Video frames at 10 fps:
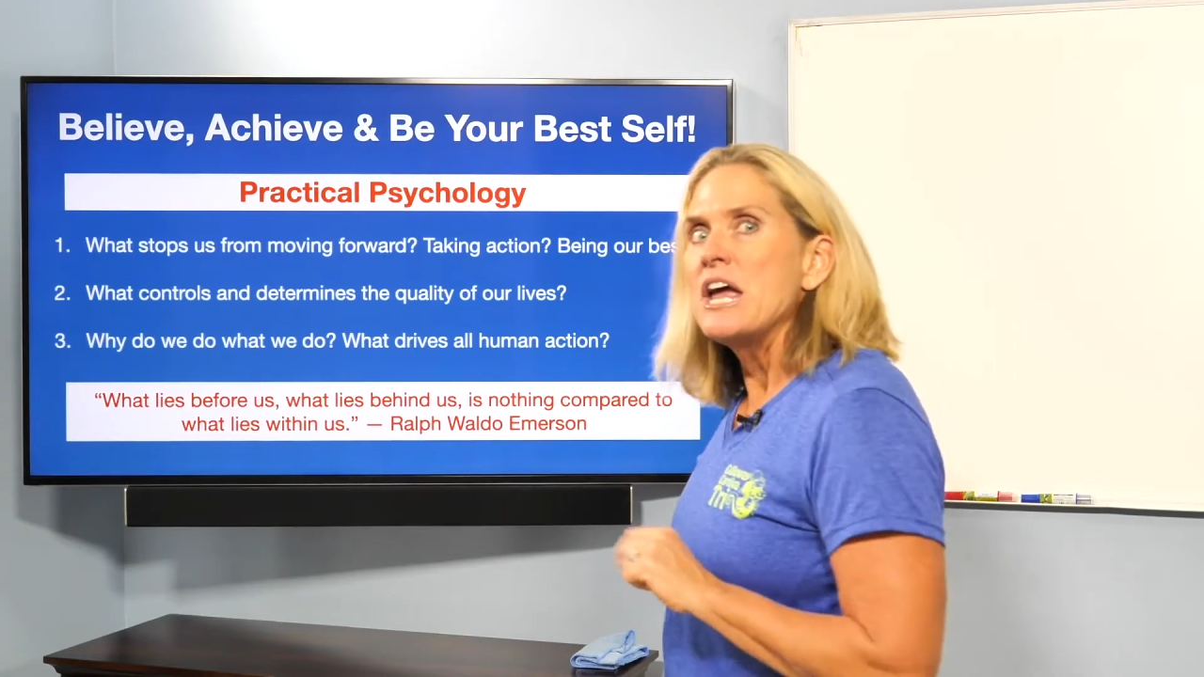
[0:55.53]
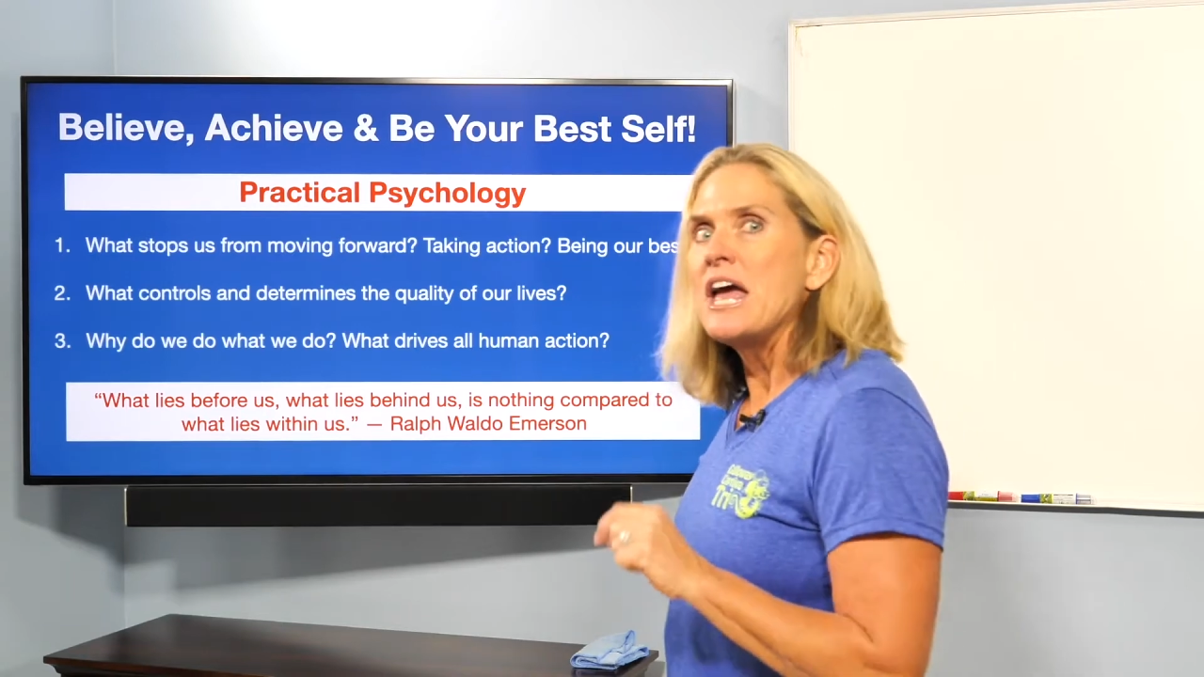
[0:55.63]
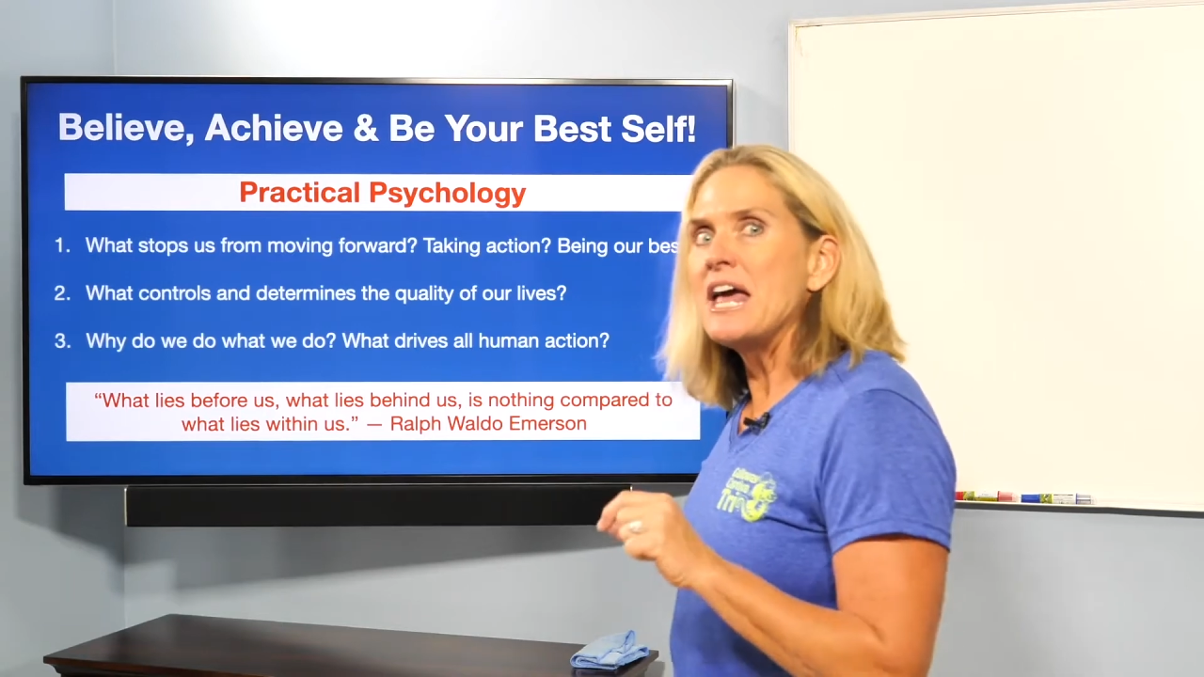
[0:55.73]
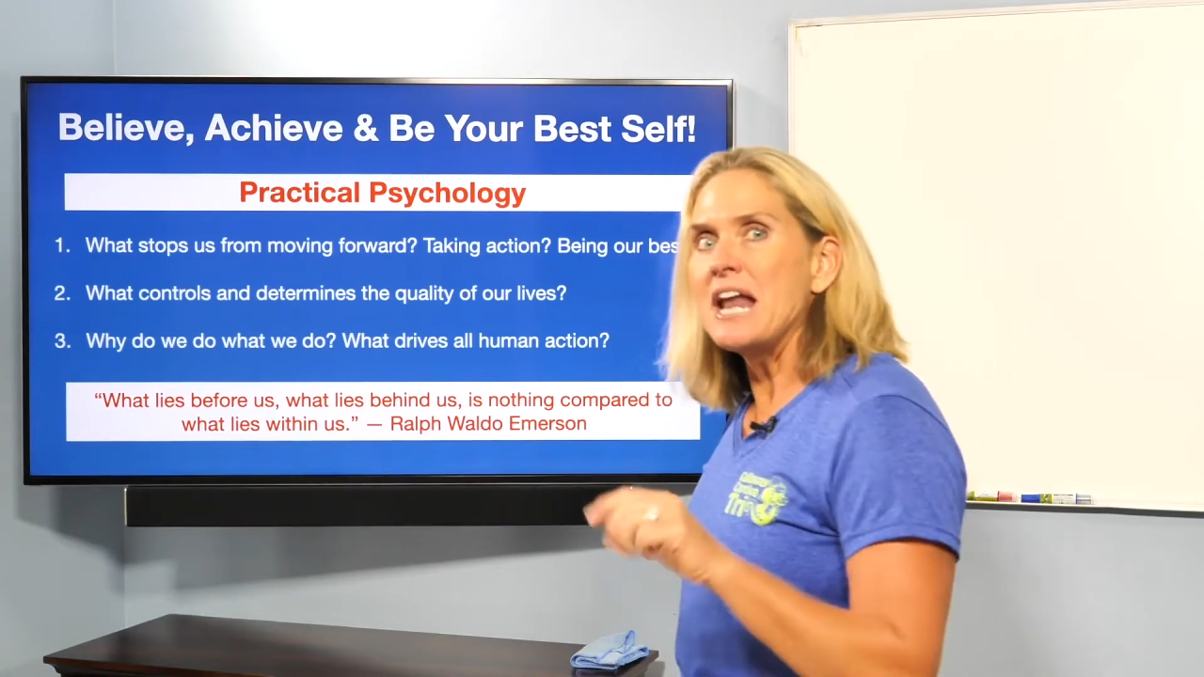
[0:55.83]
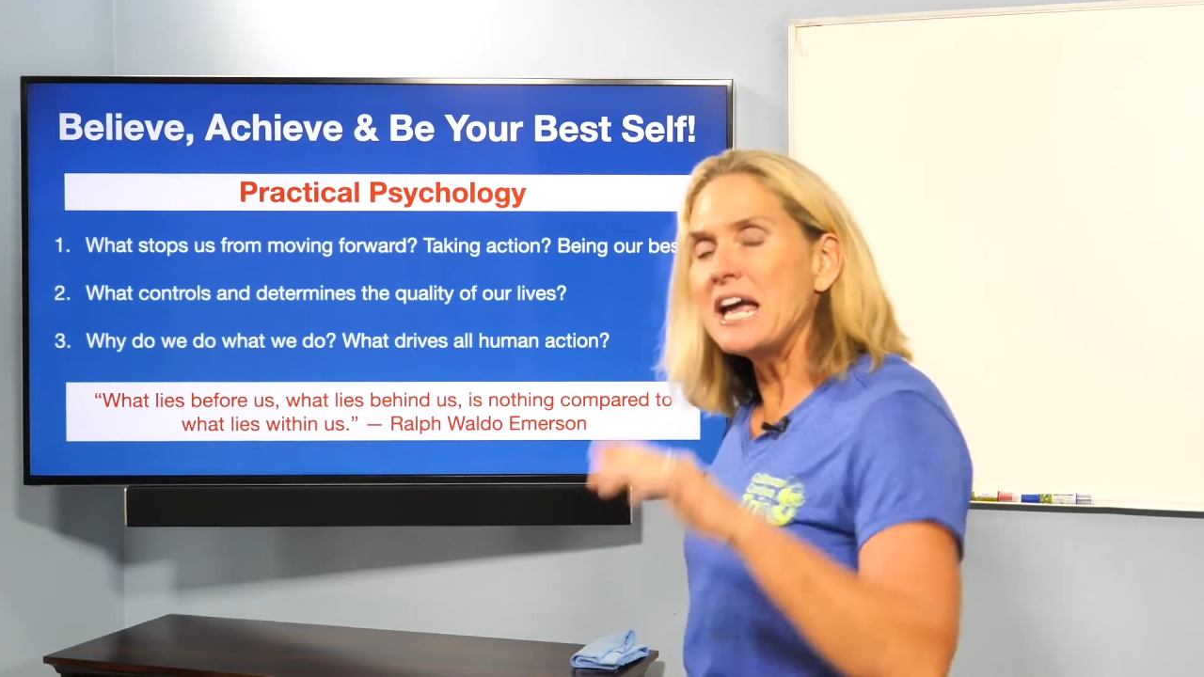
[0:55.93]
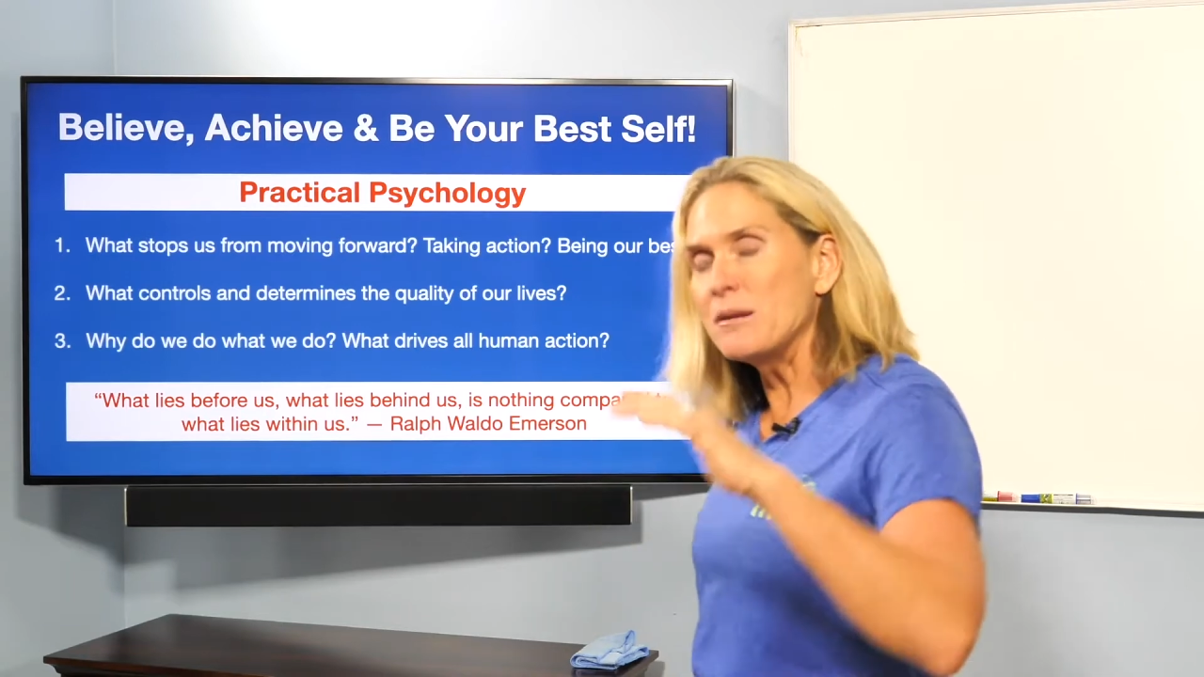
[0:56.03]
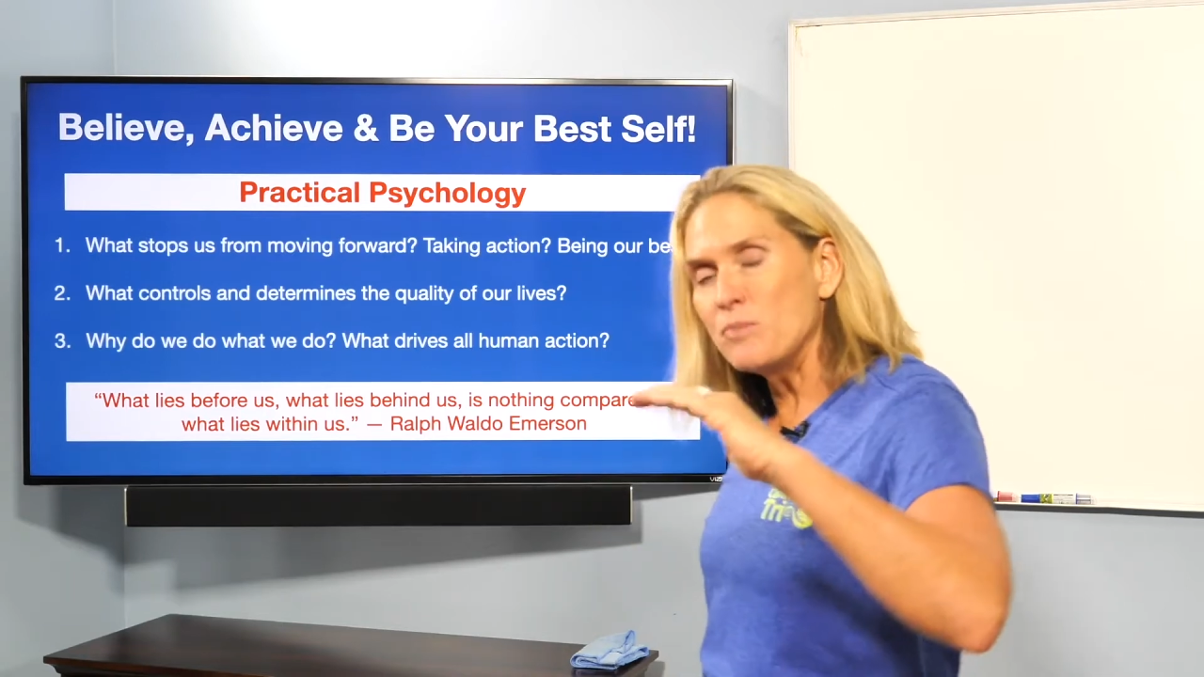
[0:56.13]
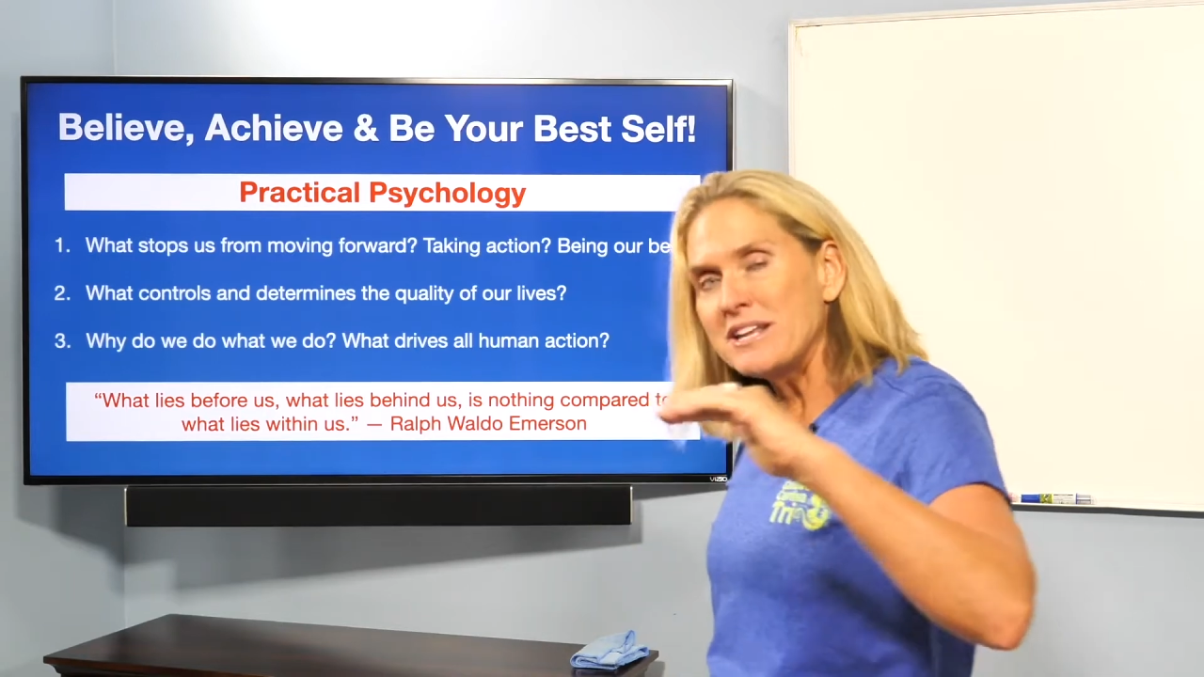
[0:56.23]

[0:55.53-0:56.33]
And I can break